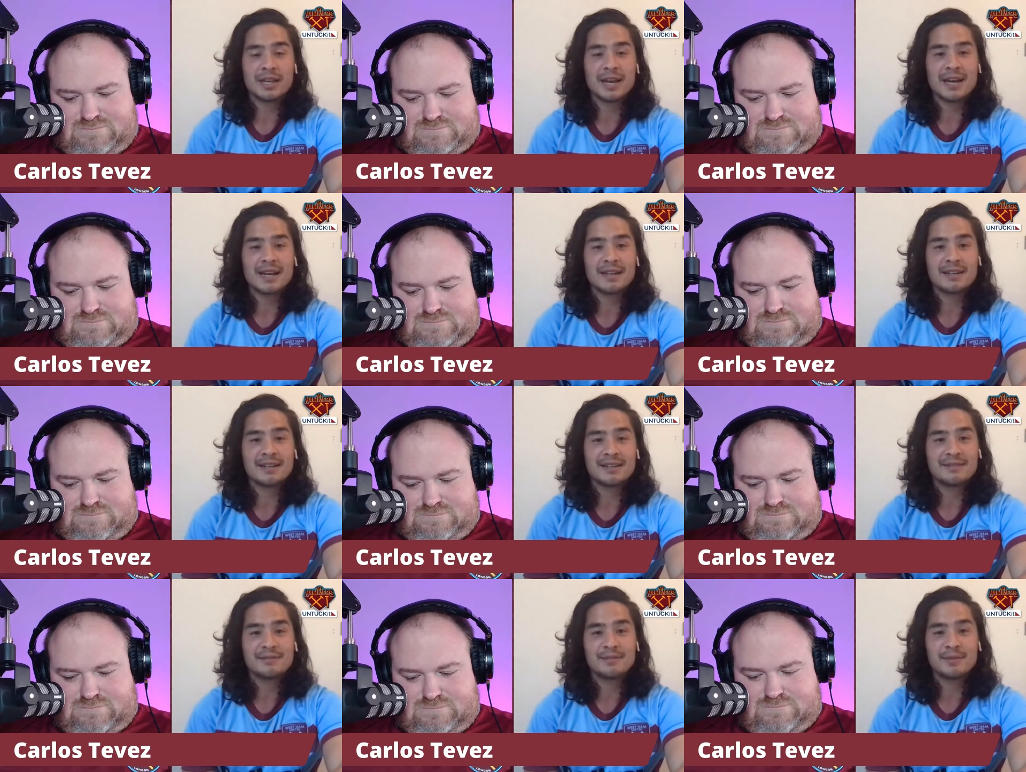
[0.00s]
Speaker 1: a gag.
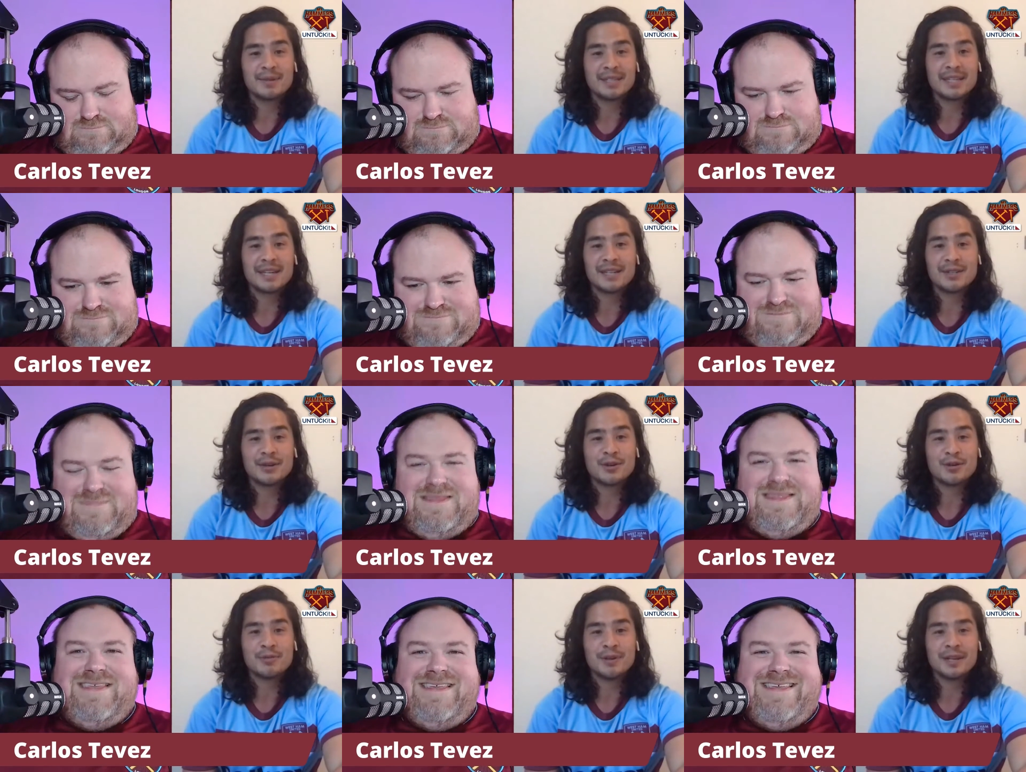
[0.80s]
When my dad
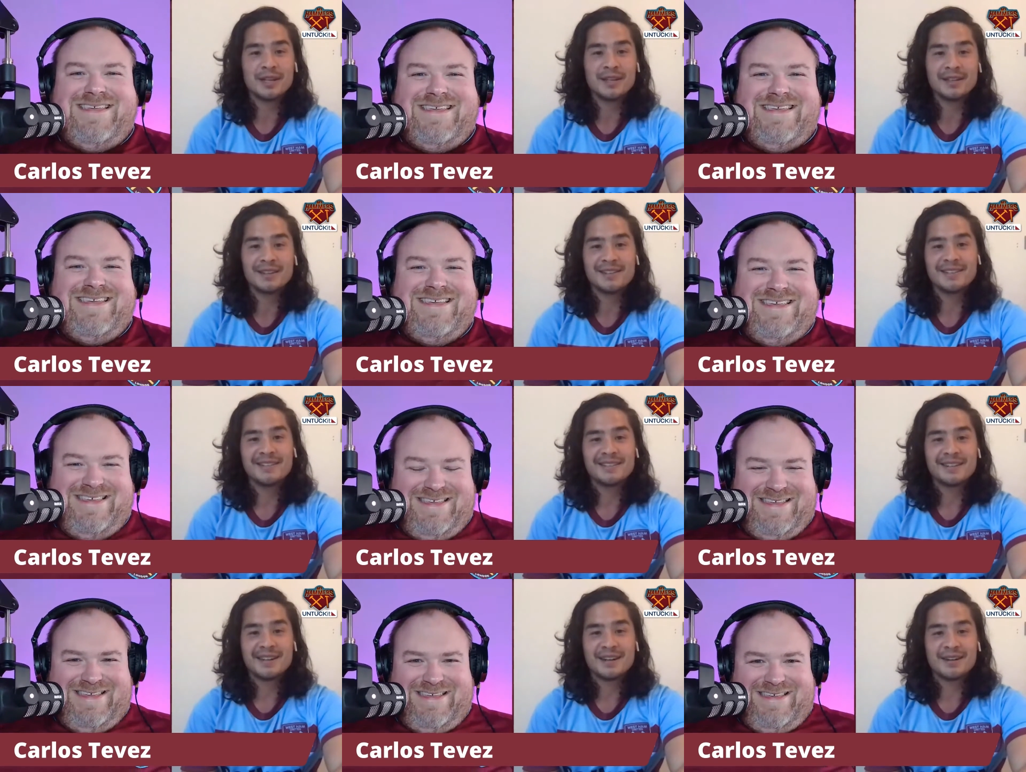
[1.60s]
told me,
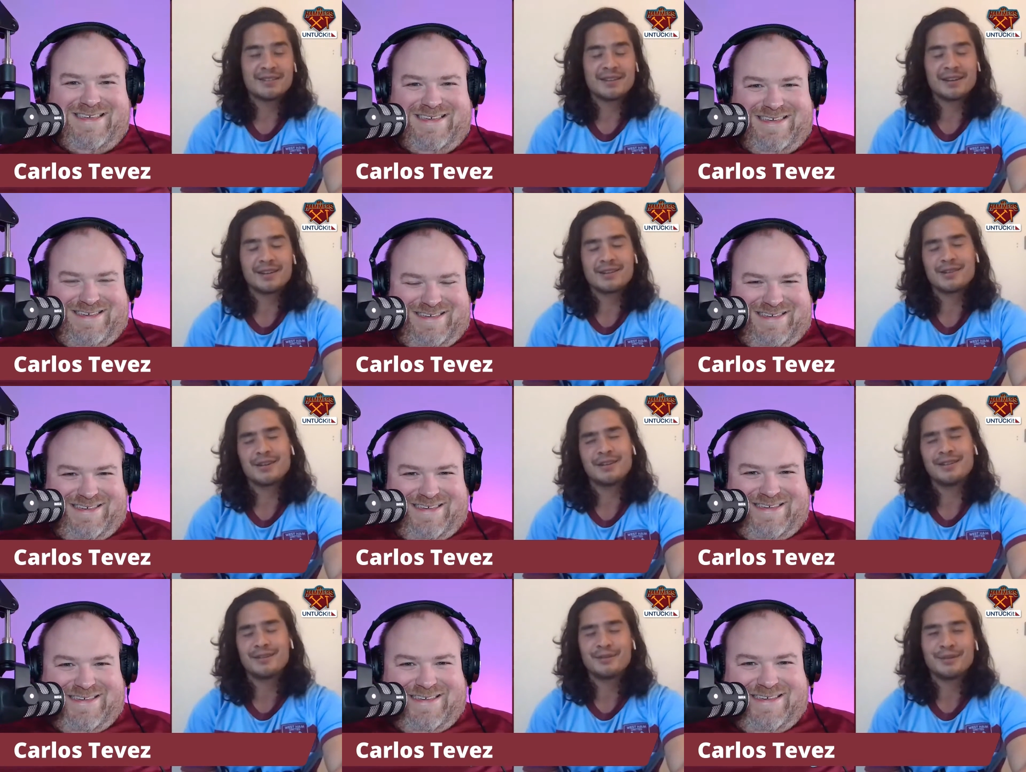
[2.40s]
I was like,
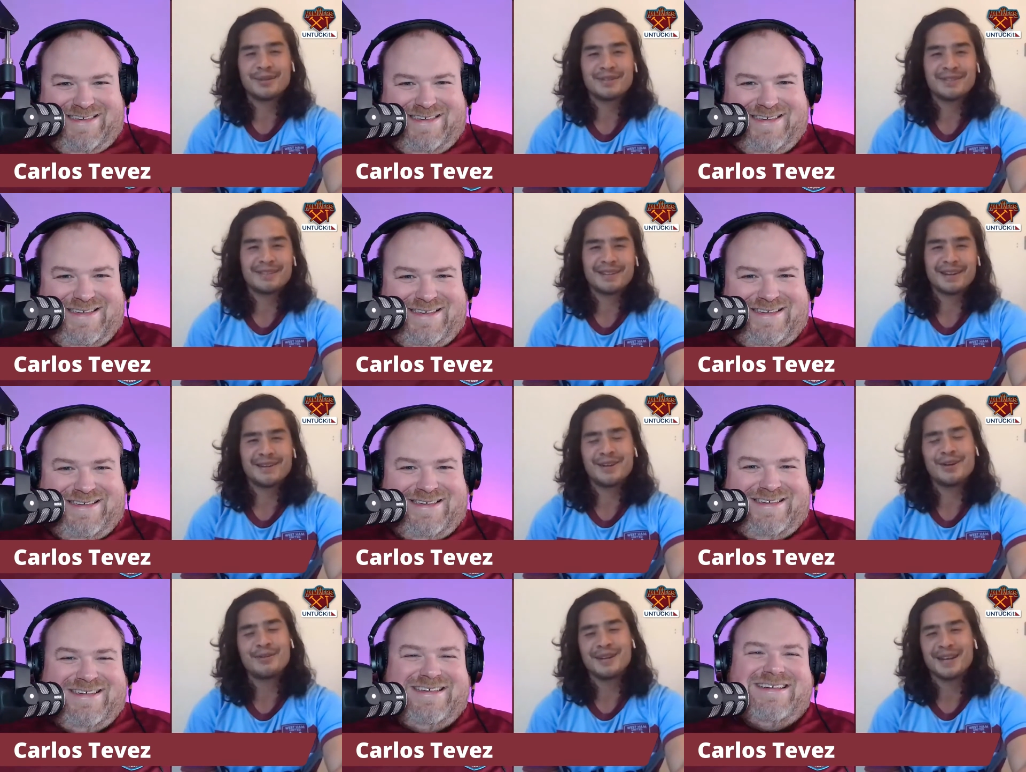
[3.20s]
I know we, I
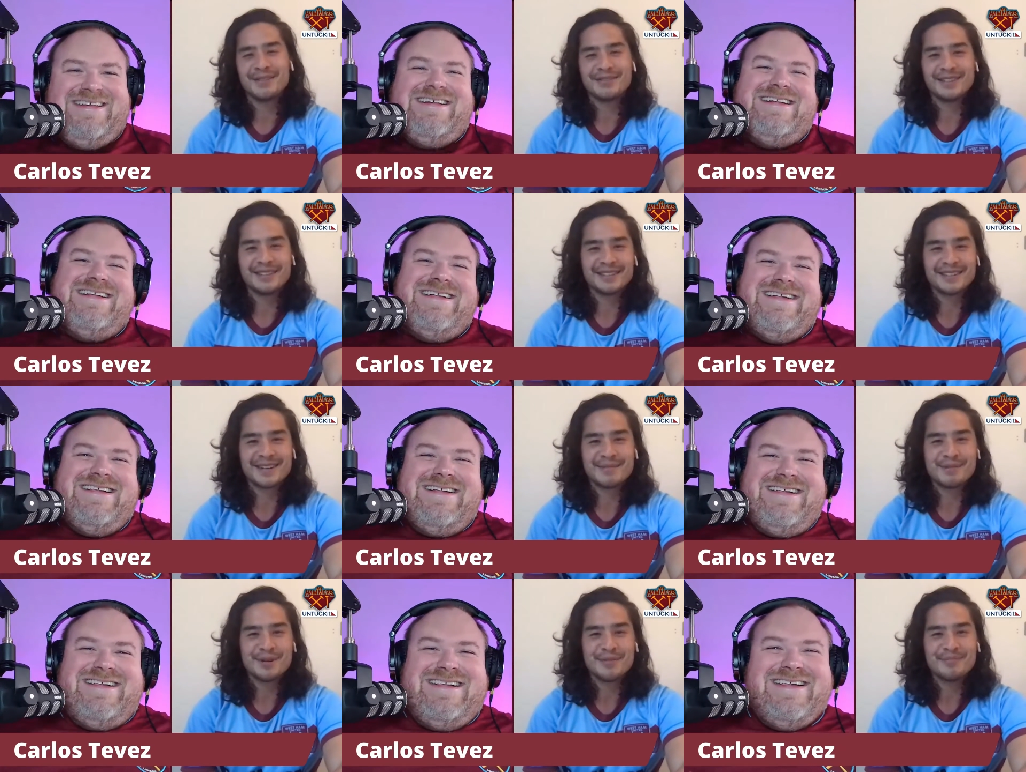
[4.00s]
know we haven't,
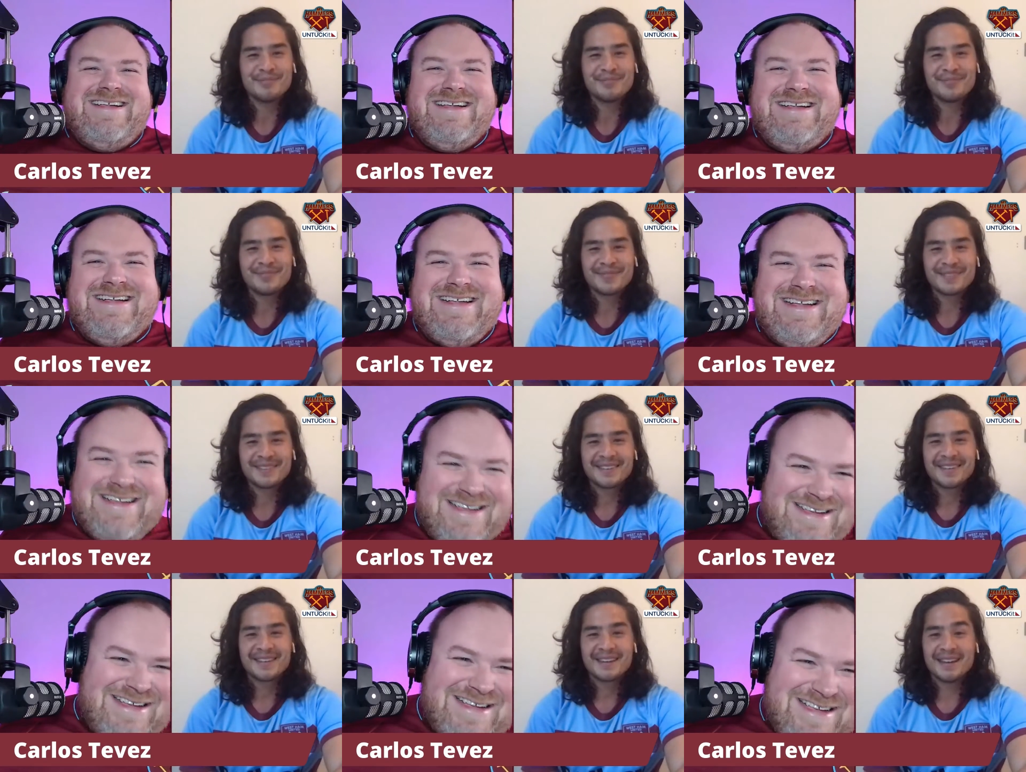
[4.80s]
come on.
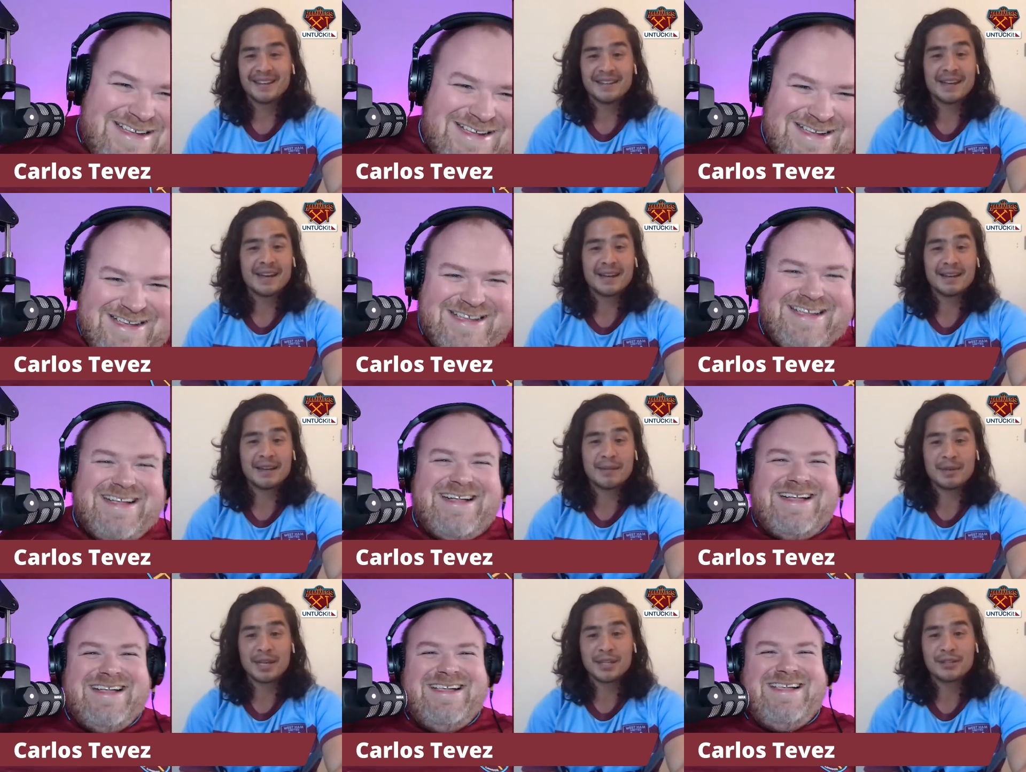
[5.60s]
And yeah,
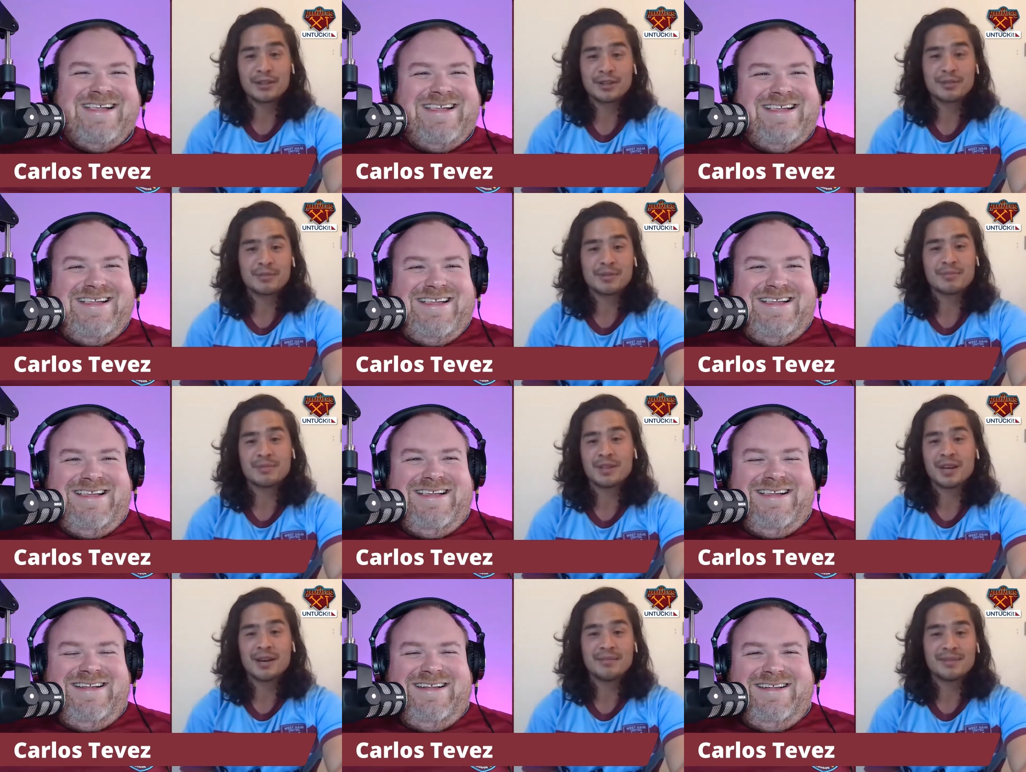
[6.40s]
I mean, it took him some
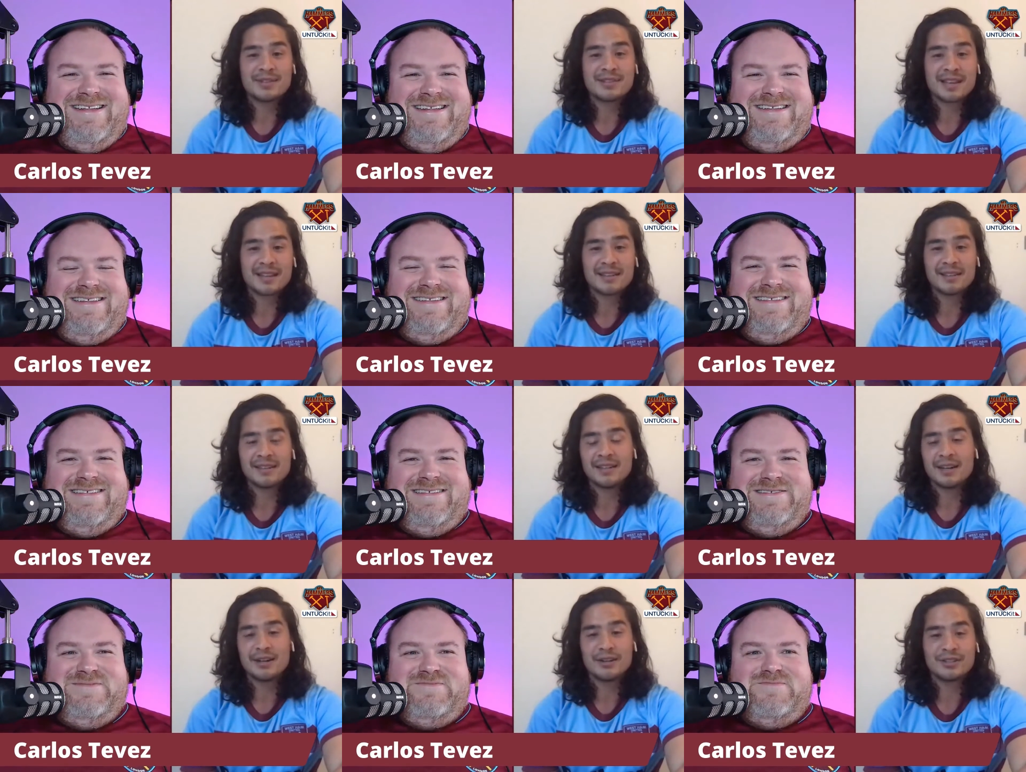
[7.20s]
time to settle
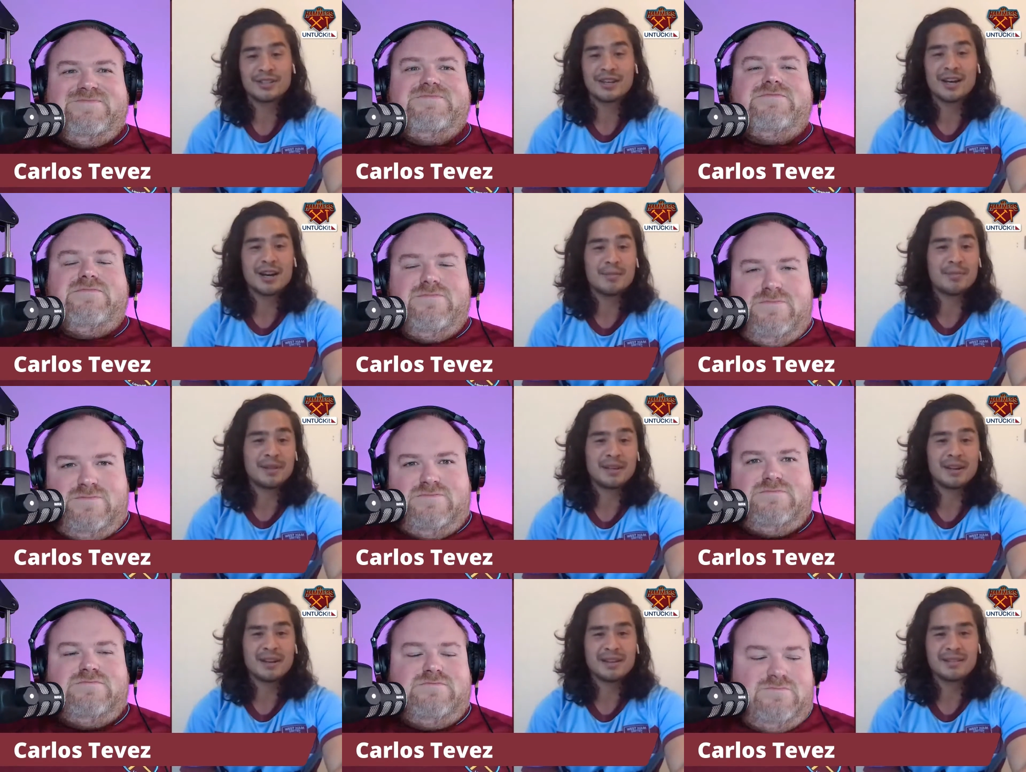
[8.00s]
in. I looked it up.
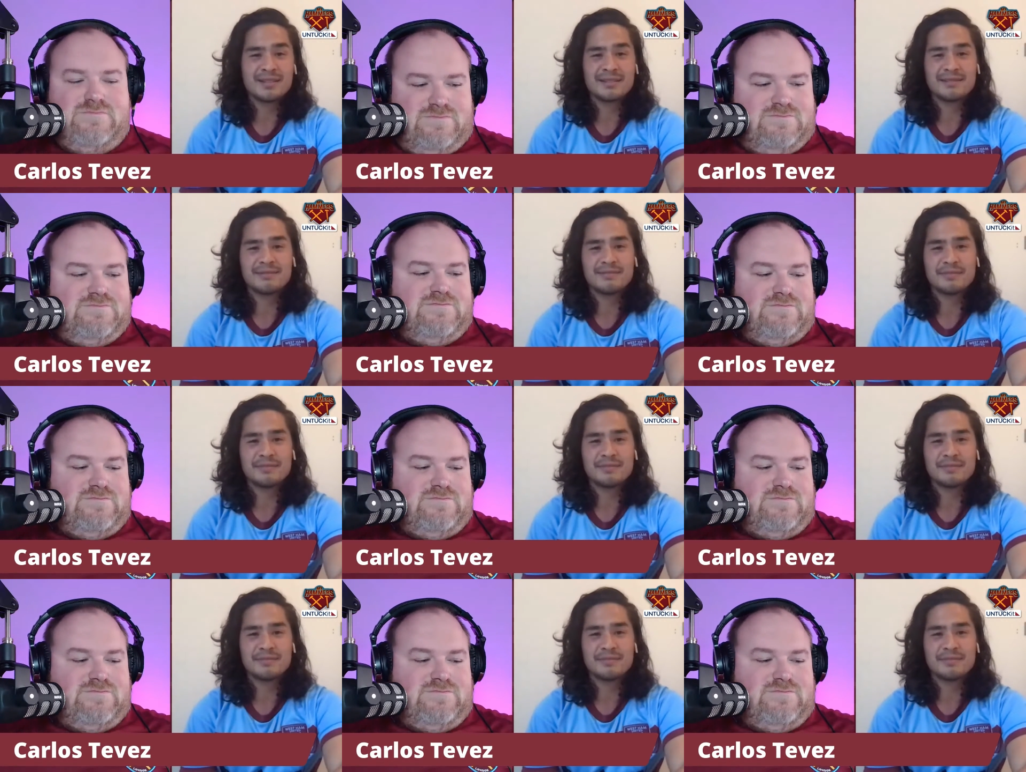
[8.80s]
He like,